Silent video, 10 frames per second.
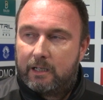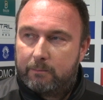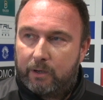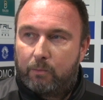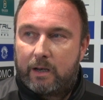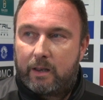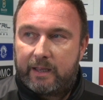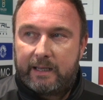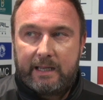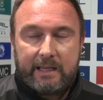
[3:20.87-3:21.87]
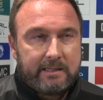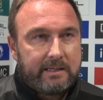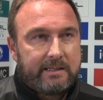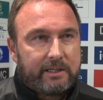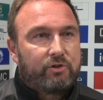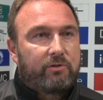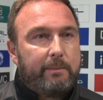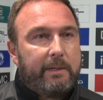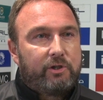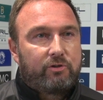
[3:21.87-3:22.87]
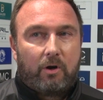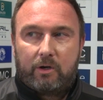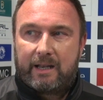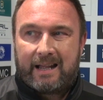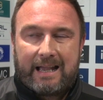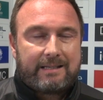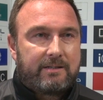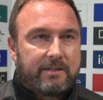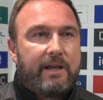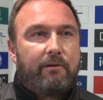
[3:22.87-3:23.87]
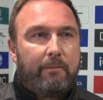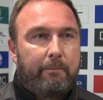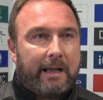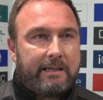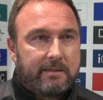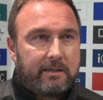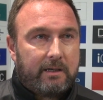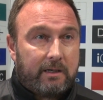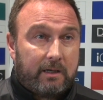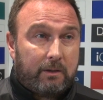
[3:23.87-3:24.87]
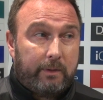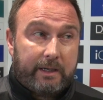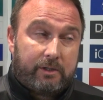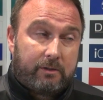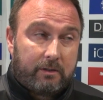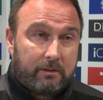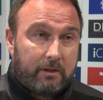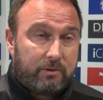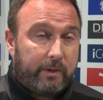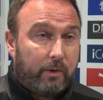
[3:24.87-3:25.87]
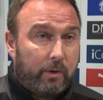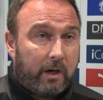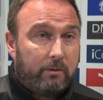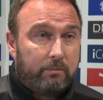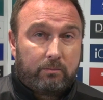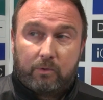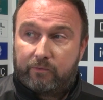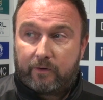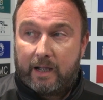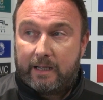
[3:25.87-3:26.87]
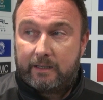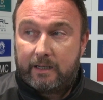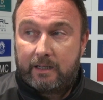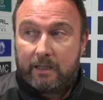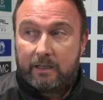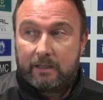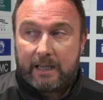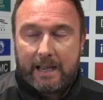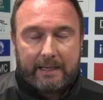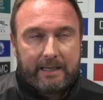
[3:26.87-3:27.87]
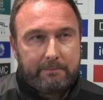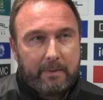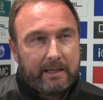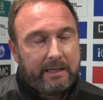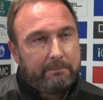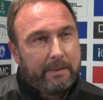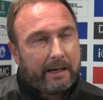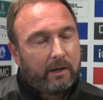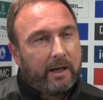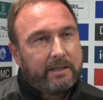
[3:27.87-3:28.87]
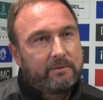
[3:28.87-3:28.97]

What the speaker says: But the one thing he is extremely strong and has searing pace, which, as we all know, will frighten any back line.